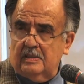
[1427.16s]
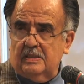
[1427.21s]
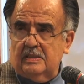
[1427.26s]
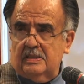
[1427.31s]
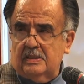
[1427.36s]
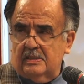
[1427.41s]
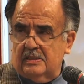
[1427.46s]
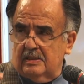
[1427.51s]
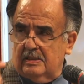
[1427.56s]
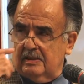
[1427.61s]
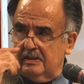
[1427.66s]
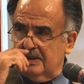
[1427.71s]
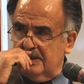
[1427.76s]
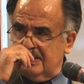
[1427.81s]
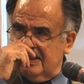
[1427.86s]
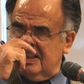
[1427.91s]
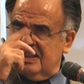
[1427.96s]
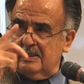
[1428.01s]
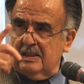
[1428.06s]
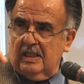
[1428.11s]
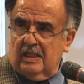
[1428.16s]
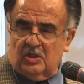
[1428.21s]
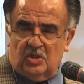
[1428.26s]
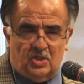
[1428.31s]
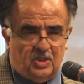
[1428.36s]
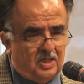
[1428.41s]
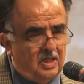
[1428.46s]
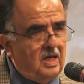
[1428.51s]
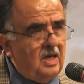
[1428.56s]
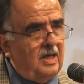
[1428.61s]
This is this is a
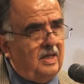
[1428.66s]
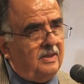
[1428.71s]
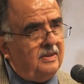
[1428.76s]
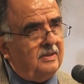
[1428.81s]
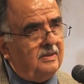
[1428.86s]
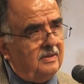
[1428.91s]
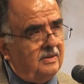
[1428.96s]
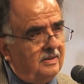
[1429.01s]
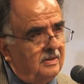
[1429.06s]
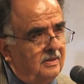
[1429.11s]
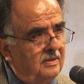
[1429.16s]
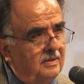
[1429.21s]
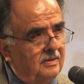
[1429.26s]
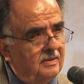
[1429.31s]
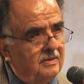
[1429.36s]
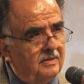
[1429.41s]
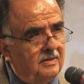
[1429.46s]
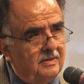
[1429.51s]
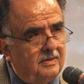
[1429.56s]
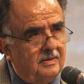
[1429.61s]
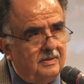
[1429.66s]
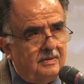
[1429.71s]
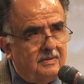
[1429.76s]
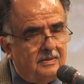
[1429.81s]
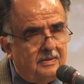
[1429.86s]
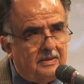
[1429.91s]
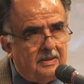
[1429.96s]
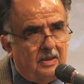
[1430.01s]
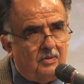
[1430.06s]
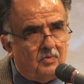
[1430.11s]
shot
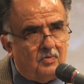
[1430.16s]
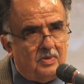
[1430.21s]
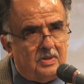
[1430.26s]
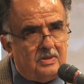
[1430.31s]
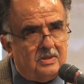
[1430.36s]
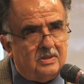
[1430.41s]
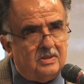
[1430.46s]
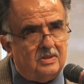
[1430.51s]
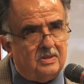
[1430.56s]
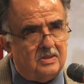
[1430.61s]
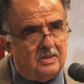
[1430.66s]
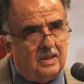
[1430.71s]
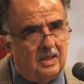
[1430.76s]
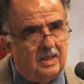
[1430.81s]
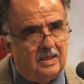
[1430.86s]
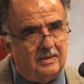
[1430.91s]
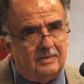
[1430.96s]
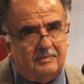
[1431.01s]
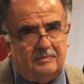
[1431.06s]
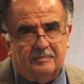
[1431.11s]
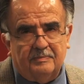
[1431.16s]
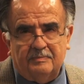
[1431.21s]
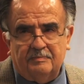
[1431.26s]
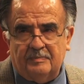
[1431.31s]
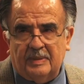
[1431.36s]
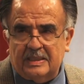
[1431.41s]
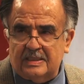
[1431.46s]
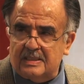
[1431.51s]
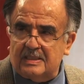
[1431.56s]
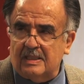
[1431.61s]
that was shot
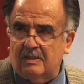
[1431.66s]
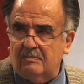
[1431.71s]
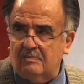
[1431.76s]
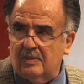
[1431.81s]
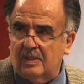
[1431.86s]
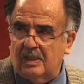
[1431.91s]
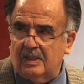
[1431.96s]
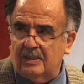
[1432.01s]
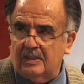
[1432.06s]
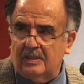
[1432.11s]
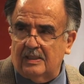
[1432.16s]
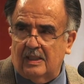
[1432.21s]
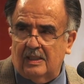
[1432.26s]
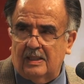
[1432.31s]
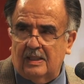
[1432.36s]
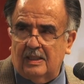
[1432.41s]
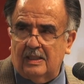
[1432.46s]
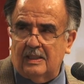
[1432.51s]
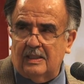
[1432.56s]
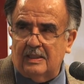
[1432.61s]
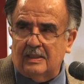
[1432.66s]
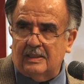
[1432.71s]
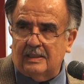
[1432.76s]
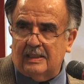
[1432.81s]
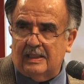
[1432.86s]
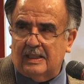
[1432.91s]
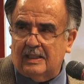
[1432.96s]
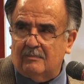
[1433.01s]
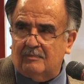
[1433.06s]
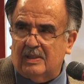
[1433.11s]
by somebody
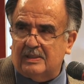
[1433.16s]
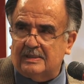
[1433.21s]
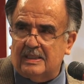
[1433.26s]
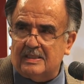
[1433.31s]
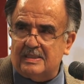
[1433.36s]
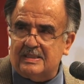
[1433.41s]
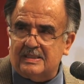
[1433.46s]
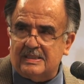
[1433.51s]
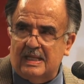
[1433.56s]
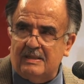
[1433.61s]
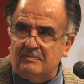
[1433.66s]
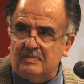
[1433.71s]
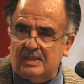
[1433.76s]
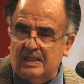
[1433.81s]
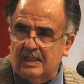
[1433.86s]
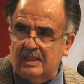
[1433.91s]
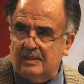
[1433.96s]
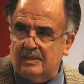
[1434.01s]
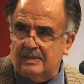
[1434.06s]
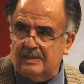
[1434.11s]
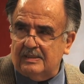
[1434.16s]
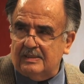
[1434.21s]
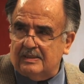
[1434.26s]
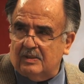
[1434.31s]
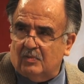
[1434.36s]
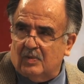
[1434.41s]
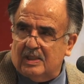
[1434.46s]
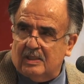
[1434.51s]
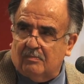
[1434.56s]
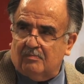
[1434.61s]
like about that same day, this is
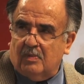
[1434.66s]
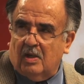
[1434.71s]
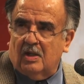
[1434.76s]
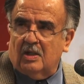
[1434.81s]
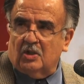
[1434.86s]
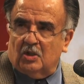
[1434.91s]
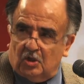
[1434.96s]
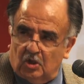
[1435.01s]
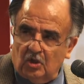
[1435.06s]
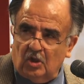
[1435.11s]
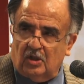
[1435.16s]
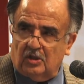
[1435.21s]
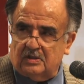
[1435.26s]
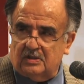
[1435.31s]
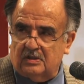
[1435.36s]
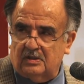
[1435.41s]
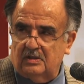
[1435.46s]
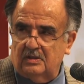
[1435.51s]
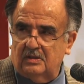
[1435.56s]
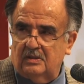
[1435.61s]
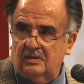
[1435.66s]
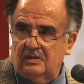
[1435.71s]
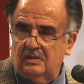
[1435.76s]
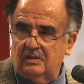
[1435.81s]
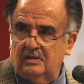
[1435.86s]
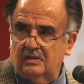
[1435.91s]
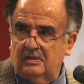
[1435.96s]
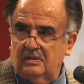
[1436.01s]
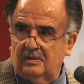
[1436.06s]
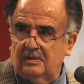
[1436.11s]
the way the bar looked
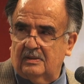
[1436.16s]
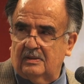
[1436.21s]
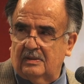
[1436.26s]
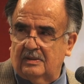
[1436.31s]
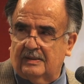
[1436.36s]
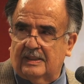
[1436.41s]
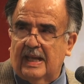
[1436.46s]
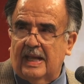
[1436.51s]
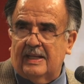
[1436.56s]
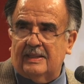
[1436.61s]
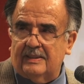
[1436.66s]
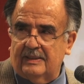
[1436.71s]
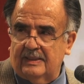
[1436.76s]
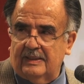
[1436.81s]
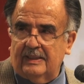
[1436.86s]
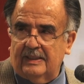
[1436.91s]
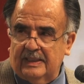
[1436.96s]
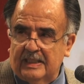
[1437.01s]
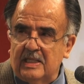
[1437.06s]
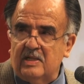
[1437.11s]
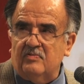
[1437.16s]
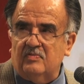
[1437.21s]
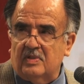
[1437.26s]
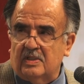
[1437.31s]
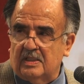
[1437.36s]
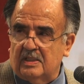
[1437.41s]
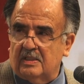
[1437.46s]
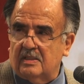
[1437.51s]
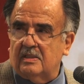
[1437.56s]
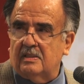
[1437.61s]
that
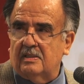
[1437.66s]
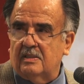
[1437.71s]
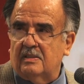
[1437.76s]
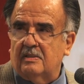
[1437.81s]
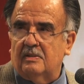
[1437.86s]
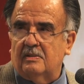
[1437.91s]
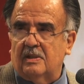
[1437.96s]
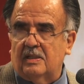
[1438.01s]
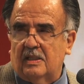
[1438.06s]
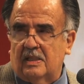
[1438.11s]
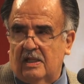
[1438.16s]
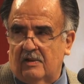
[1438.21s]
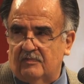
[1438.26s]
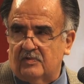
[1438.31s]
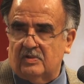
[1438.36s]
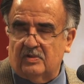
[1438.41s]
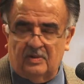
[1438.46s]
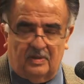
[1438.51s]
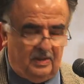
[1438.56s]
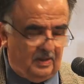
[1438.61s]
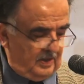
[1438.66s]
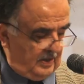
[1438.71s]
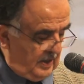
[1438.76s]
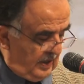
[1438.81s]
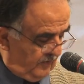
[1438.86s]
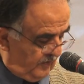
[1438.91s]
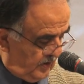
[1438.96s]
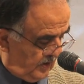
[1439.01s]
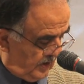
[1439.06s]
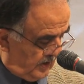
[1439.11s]
evening after the
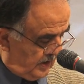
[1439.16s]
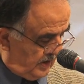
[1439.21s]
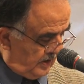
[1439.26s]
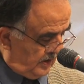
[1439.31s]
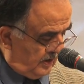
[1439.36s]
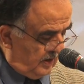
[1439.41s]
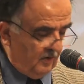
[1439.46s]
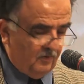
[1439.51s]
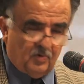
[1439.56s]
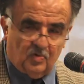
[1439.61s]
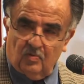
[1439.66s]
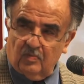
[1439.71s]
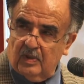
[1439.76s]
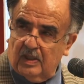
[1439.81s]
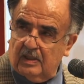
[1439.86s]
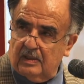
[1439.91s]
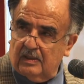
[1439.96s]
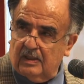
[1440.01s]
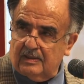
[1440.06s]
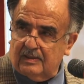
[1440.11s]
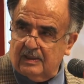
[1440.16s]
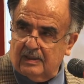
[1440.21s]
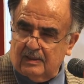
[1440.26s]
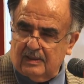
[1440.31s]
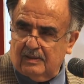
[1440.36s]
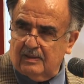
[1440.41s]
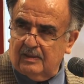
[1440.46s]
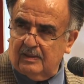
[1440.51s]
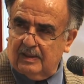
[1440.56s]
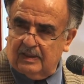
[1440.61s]
after the killing of Ruben, I think
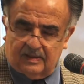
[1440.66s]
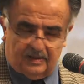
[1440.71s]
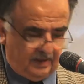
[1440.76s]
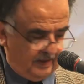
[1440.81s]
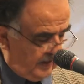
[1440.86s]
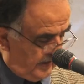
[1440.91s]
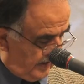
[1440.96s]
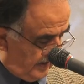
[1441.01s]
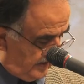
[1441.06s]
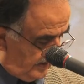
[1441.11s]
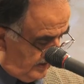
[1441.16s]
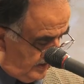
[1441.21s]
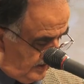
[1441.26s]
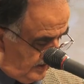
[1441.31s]
the next day,